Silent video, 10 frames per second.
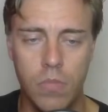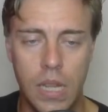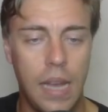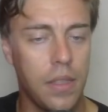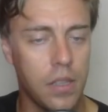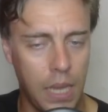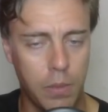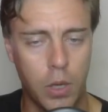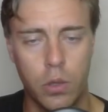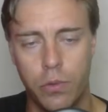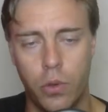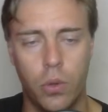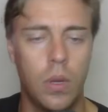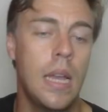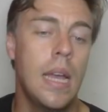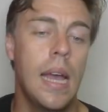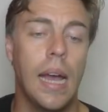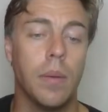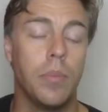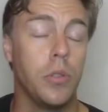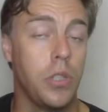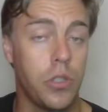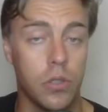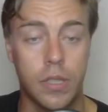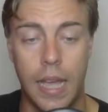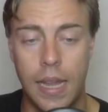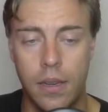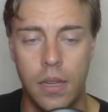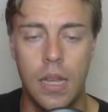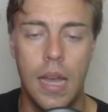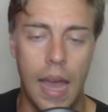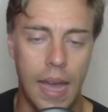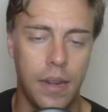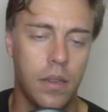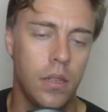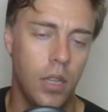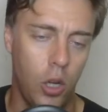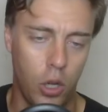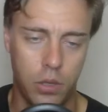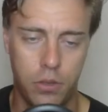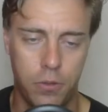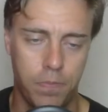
And the same goes for positions gained and lost.